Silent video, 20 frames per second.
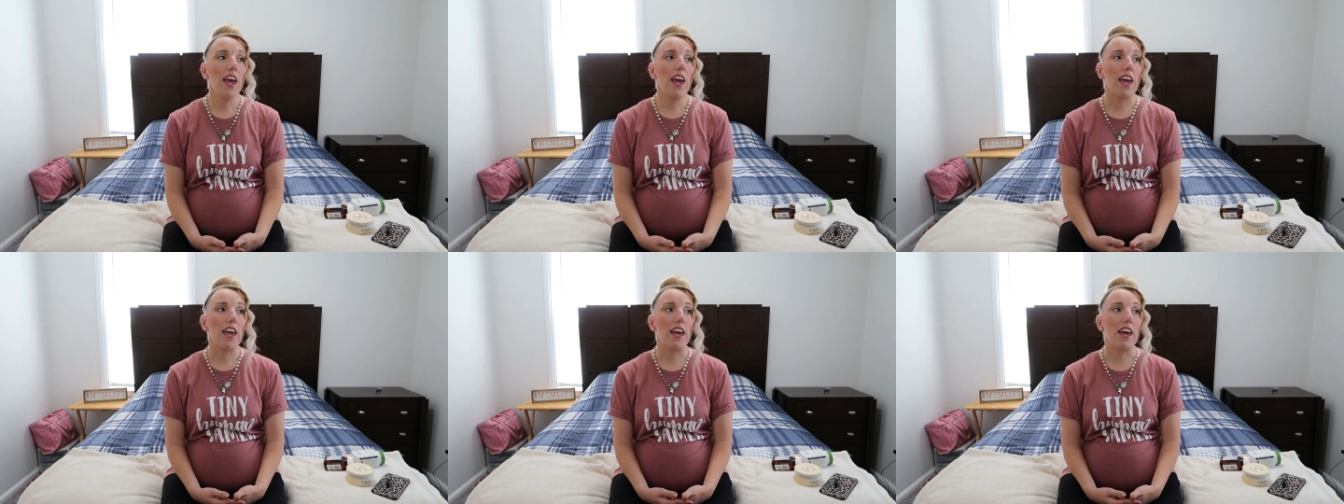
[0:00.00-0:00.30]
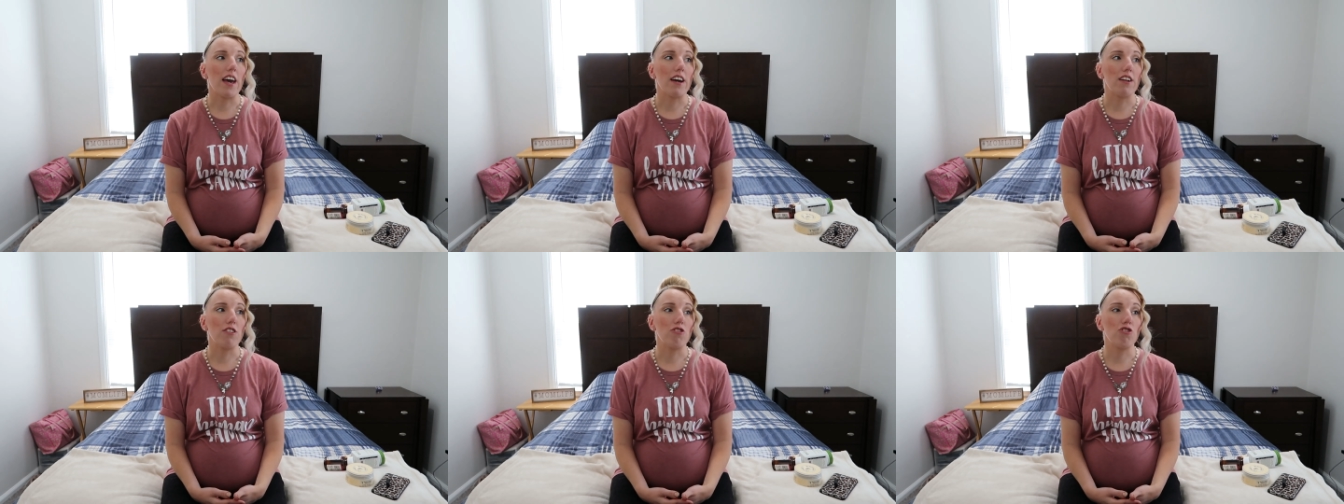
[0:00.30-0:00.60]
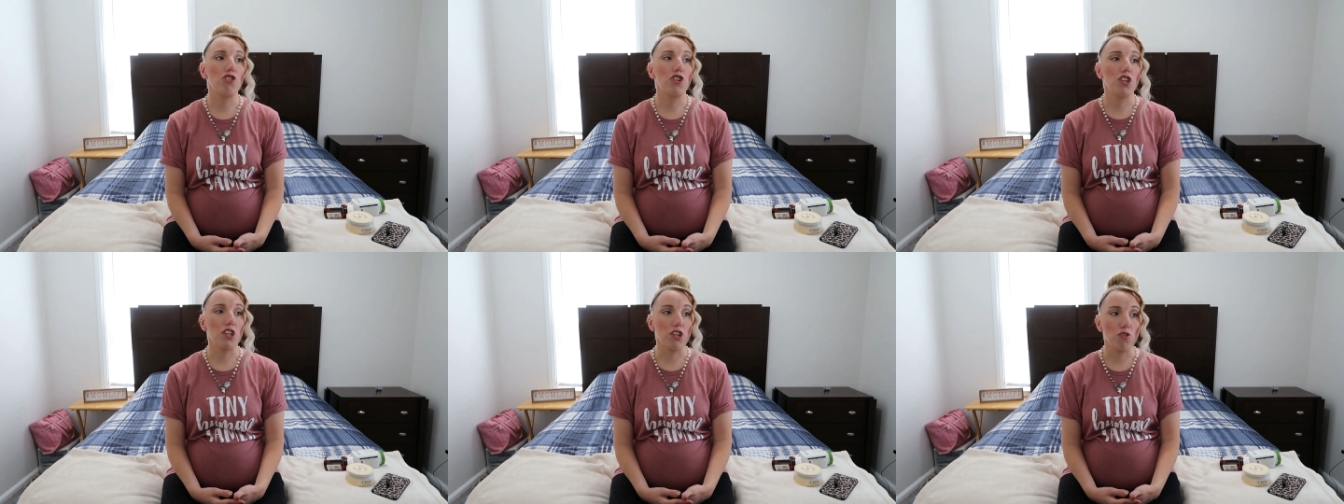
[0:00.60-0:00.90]
And
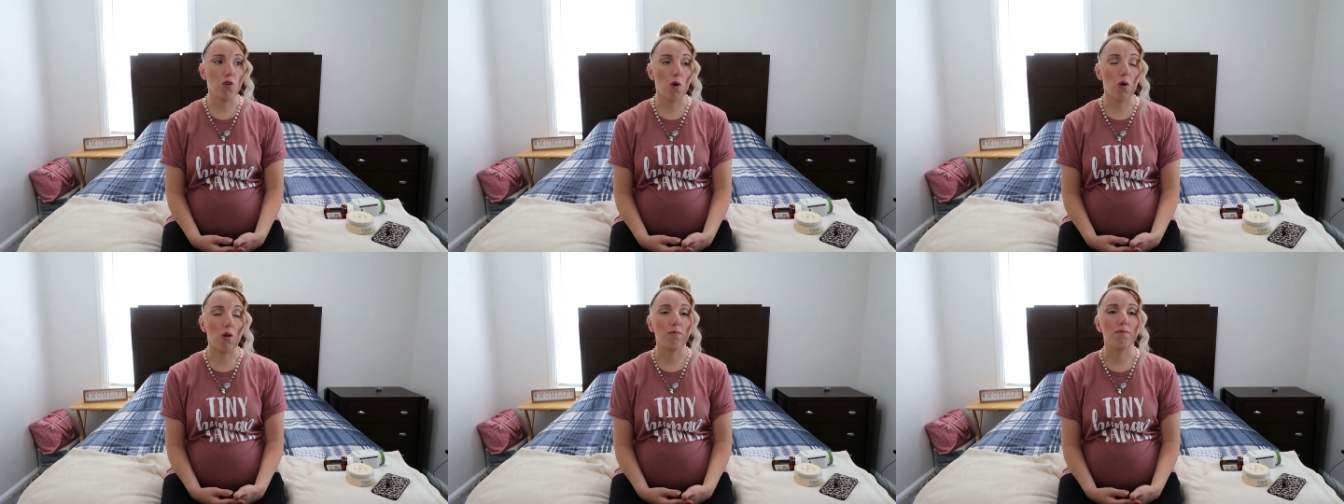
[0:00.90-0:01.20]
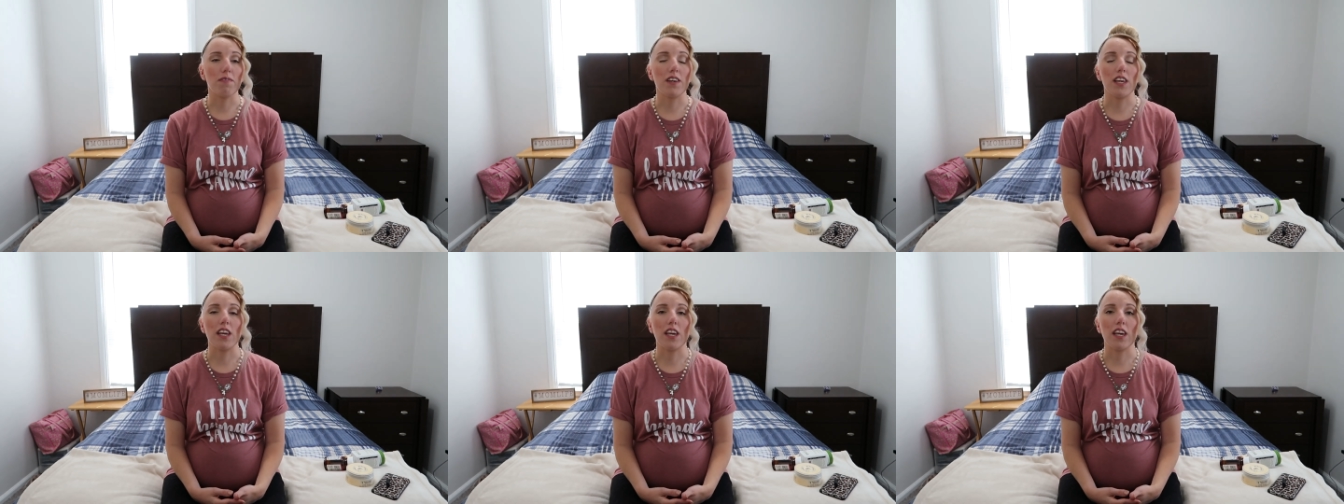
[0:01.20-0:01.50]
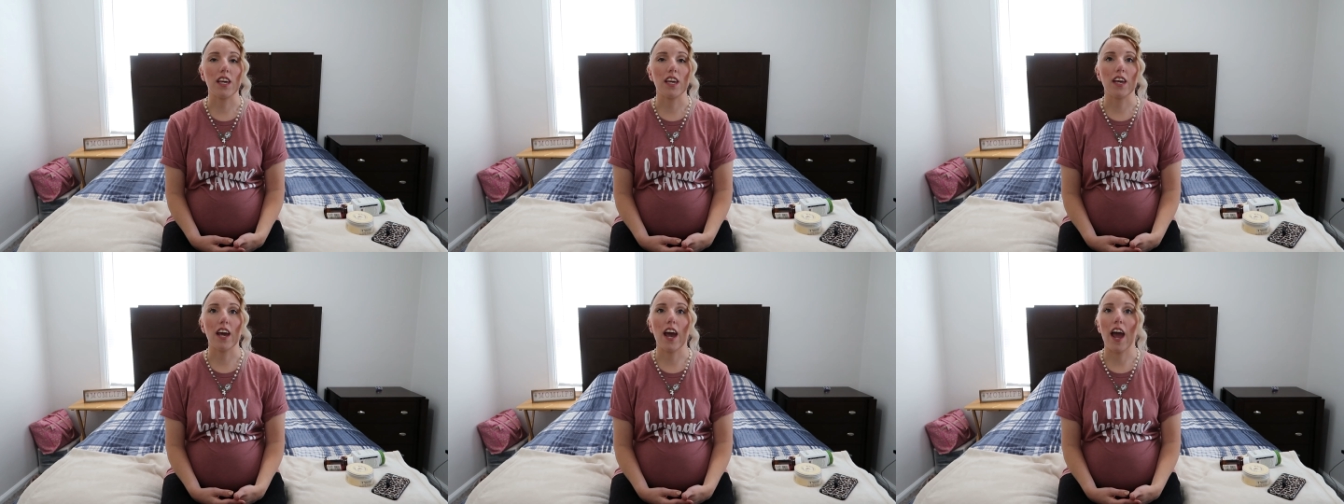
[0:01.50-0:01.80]
she told
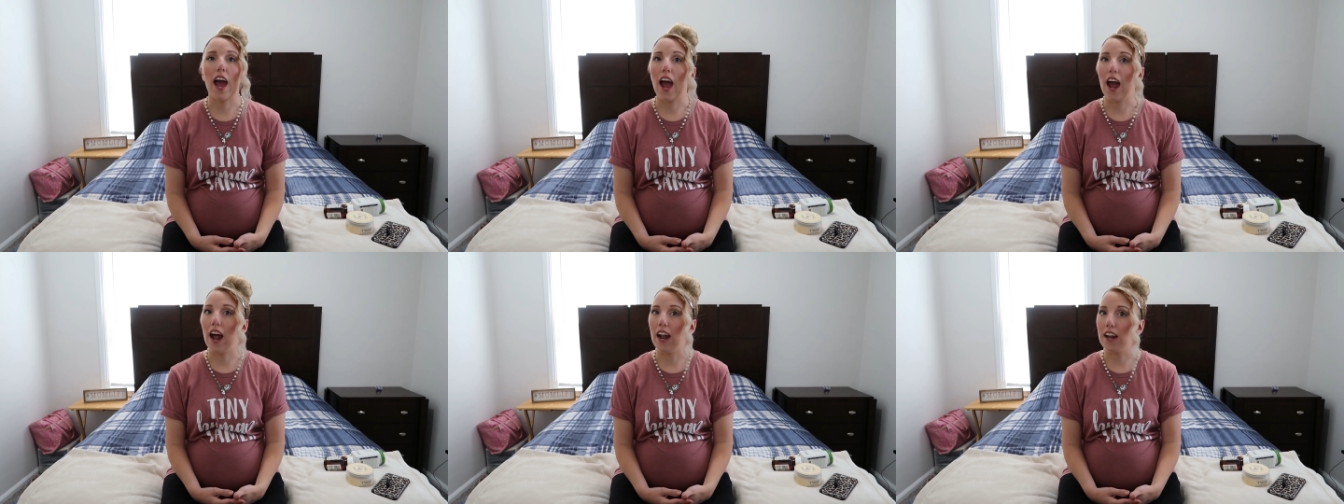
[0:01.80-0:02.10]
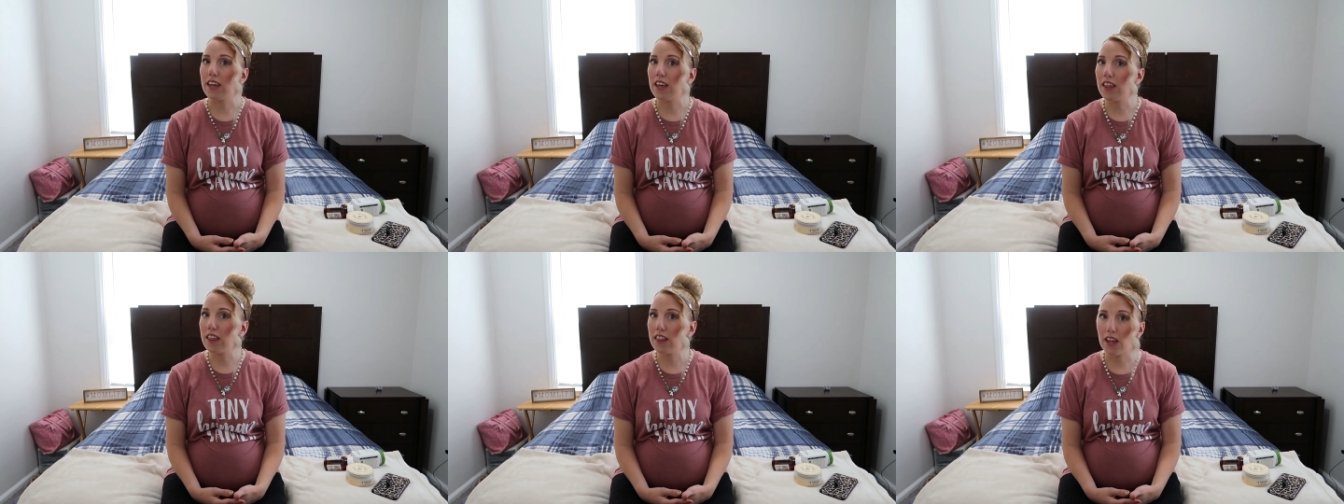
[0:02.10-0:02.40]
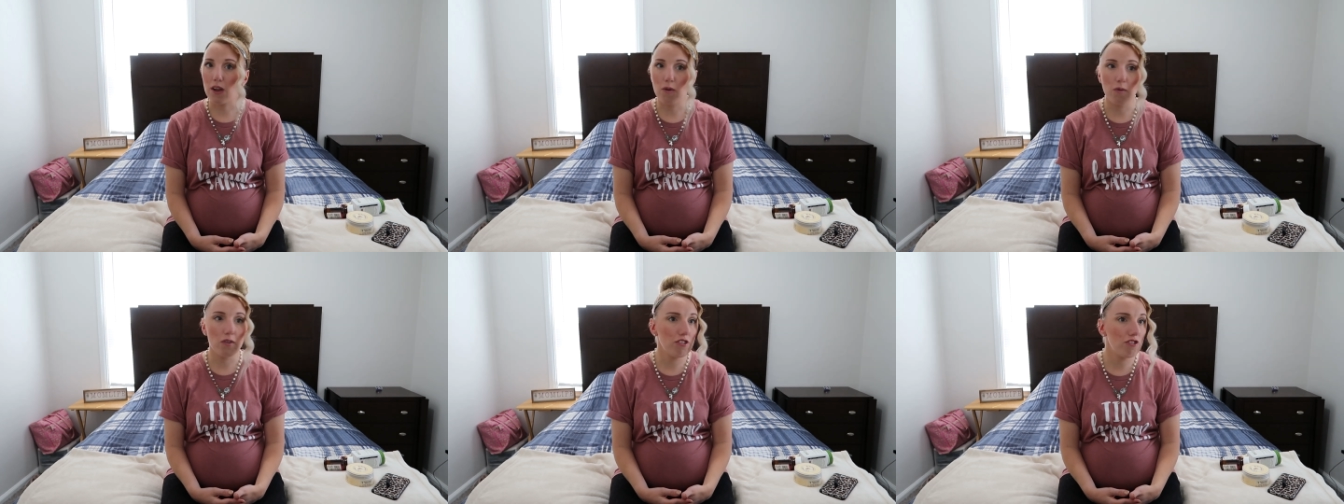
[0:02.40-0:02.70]
me
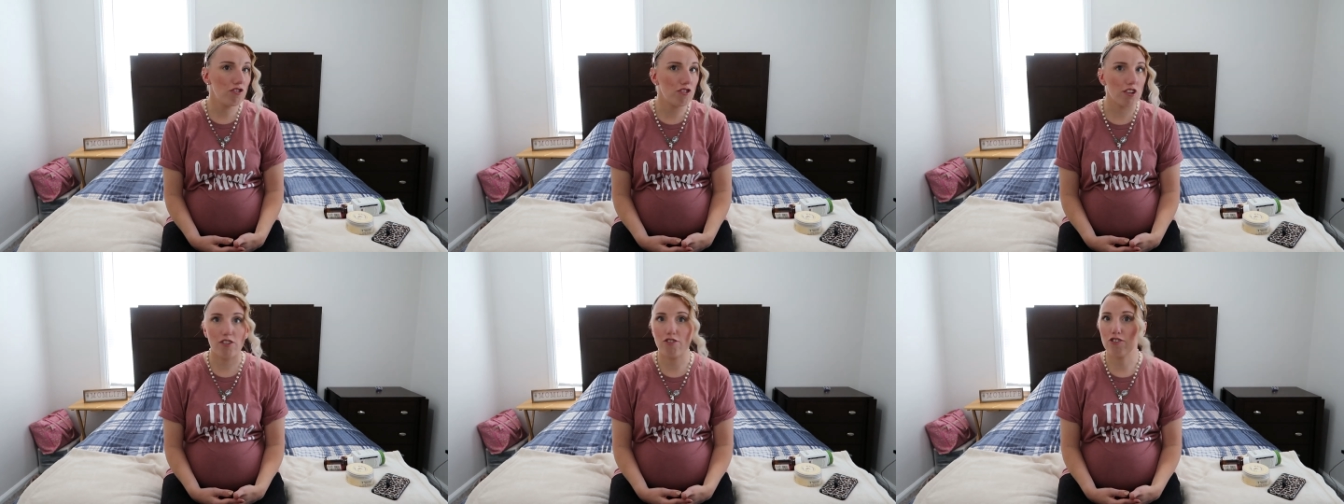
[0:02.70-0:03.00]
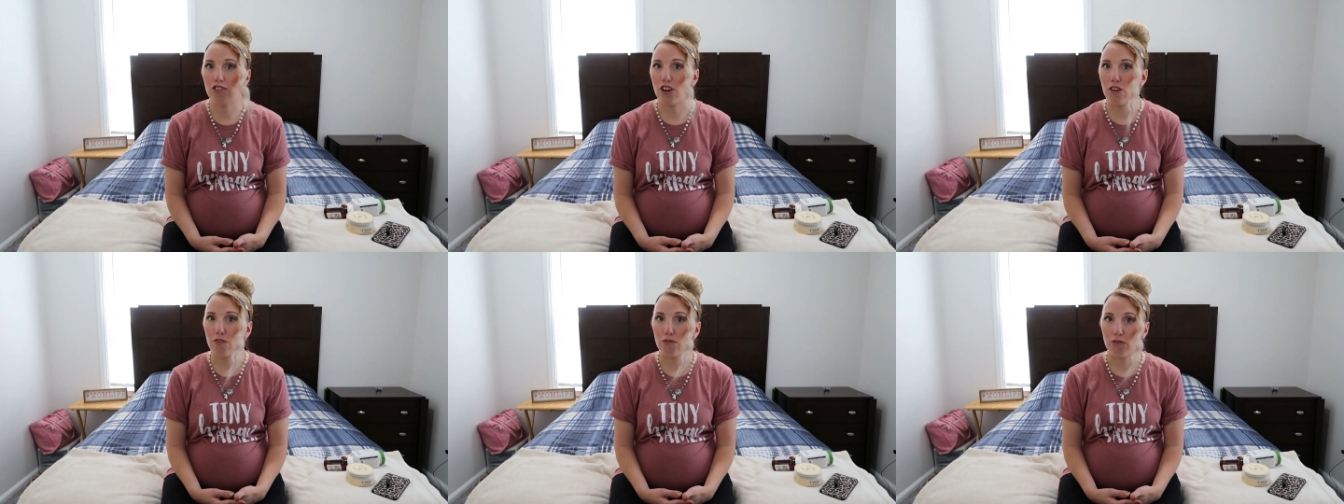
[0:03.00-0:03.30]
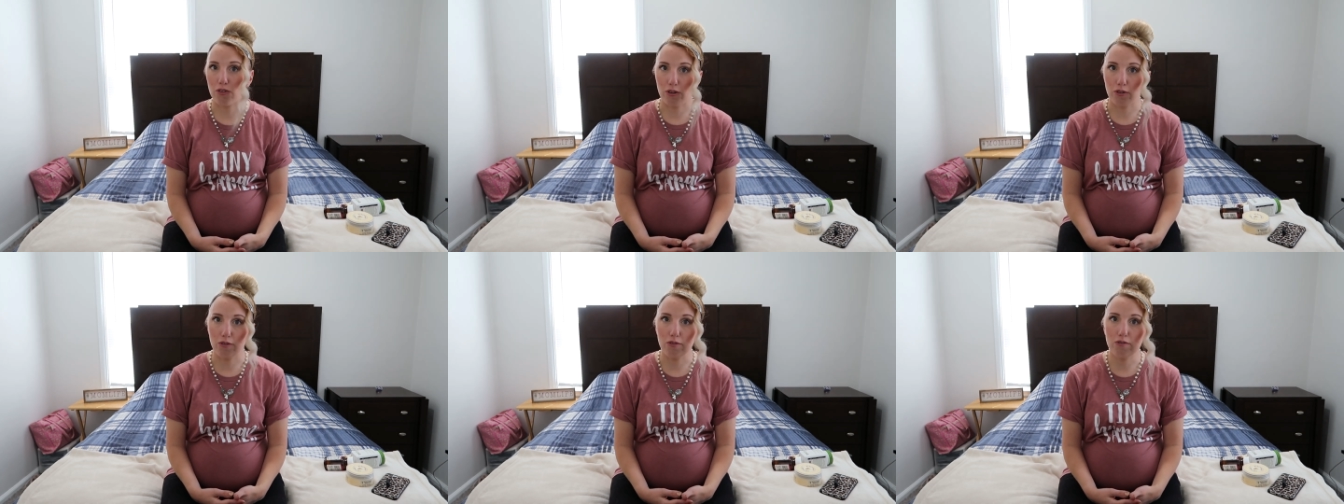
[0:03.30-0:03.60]
anything with ginger
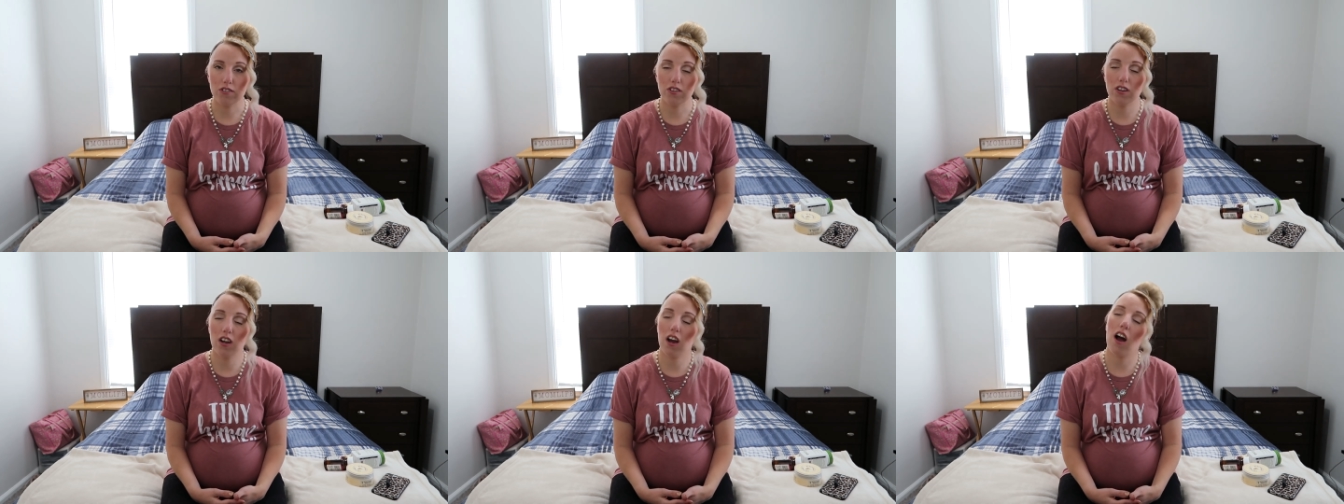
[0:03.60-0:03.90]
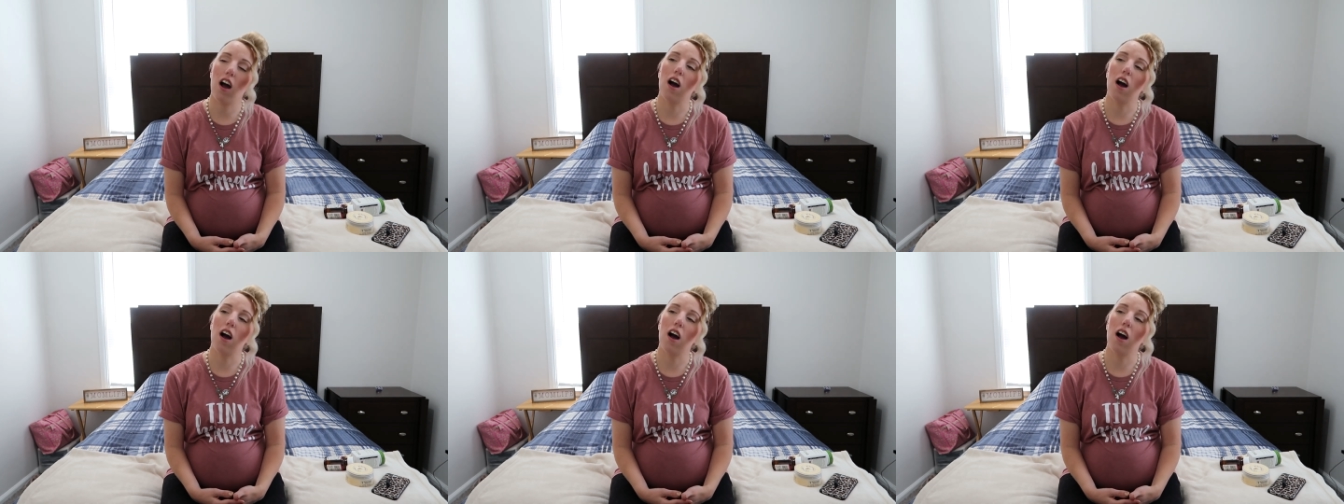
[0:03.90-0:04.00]
root,